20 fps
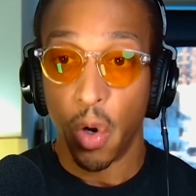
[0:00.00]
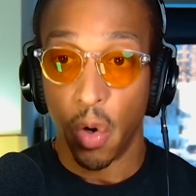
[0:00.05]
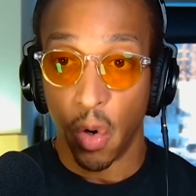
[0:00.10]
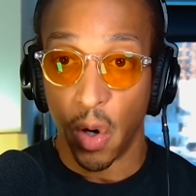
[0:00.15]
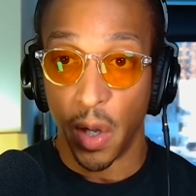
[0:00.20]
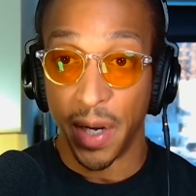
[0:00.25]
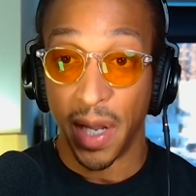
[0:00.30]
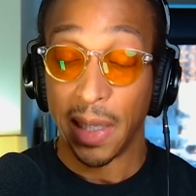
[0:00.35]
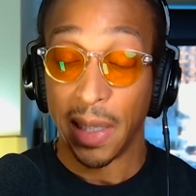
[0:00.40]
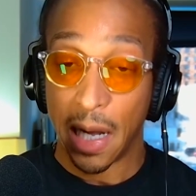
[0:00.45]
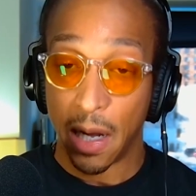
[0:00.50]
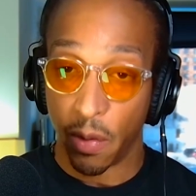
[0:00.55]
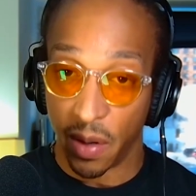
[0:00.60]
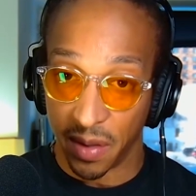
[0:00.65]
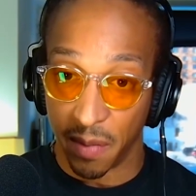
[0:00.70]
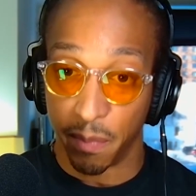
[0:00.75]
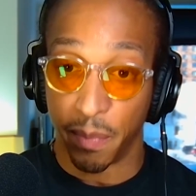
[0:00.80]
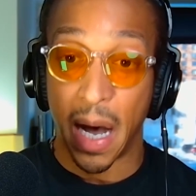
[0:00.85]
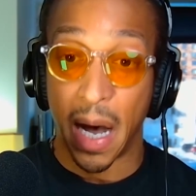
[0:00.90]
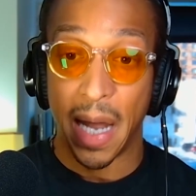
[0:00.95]
on allowing
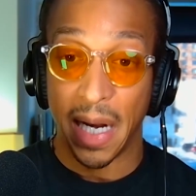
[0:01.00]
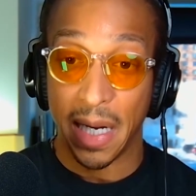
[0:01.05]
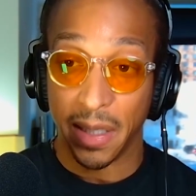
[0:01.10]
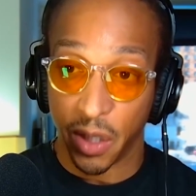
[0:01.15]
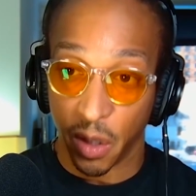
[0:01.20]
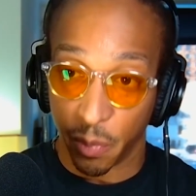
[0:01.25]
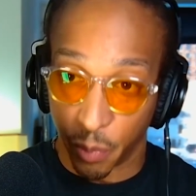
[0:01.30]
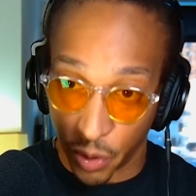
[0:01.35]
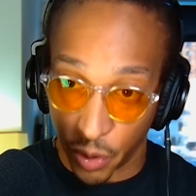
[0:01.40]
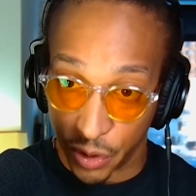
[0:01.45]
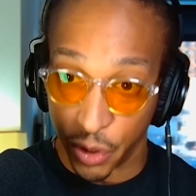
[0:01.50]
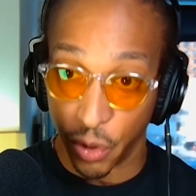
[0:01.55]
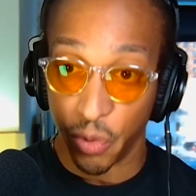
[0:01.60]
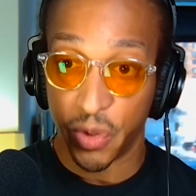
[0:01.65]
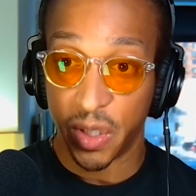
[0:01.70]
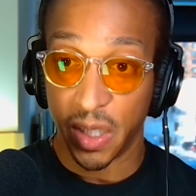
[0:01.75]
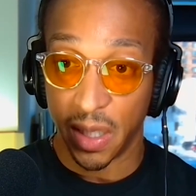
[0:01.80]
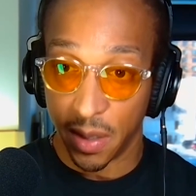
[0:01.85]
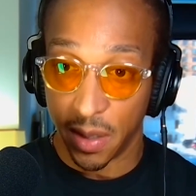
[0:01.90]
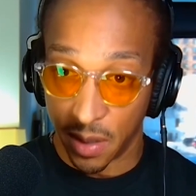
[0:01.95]
the body to
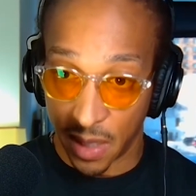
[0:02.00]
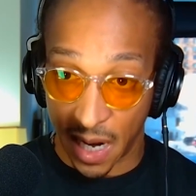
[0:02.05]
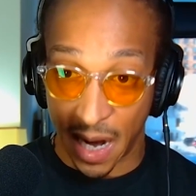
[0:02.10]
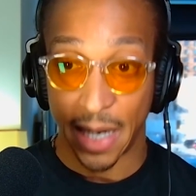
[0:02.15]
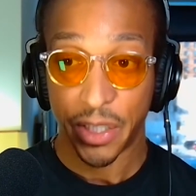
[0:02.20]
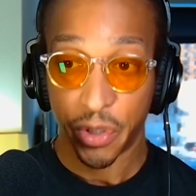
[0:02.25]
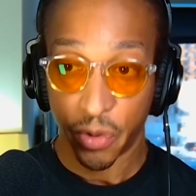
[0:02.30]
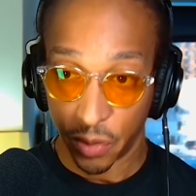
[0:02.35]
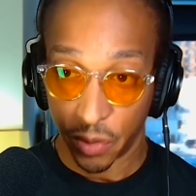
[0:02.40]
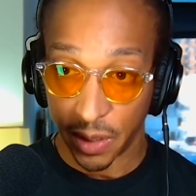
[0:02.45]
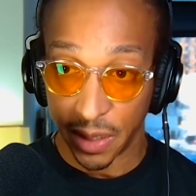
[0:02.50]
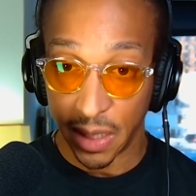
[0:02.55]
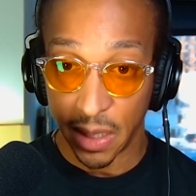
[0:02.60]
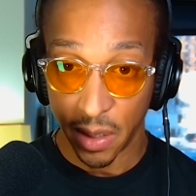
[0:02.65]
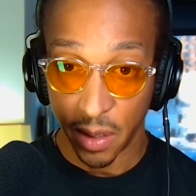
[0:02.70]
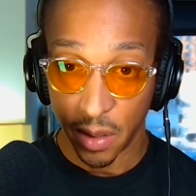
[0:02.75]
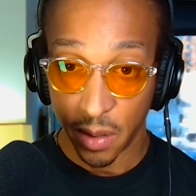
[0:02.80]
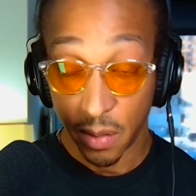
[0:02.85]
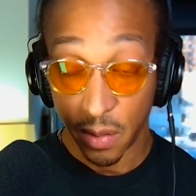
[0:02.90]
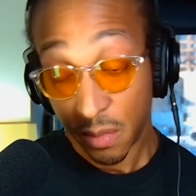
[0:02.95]
produce it naturally.
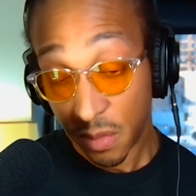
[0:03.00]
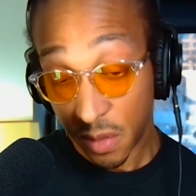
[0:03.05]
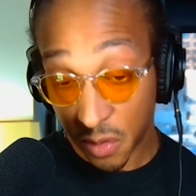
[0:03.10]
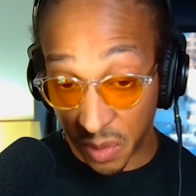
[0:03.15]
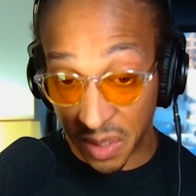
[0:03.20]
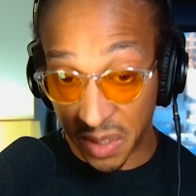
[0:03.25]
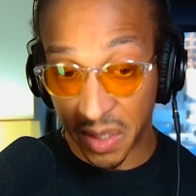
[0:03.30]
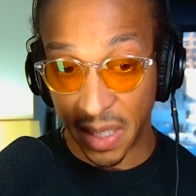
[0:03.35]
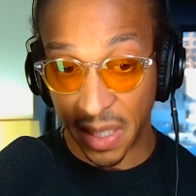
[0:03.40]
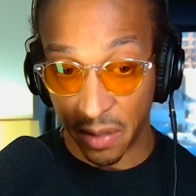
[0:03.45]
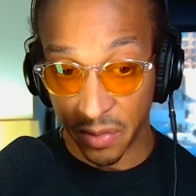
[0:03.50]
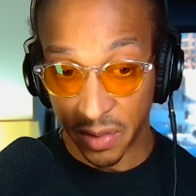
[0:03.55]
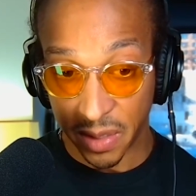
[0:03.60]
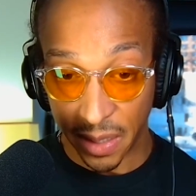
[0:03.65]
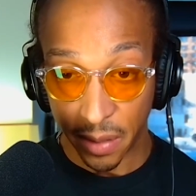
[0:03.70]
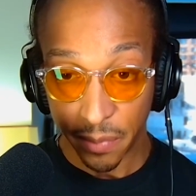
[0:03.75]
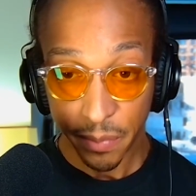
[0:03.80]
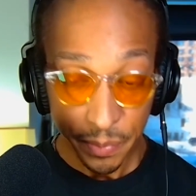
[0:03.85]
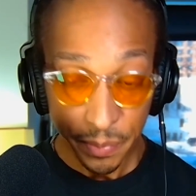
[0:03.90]
That's what it sounds like.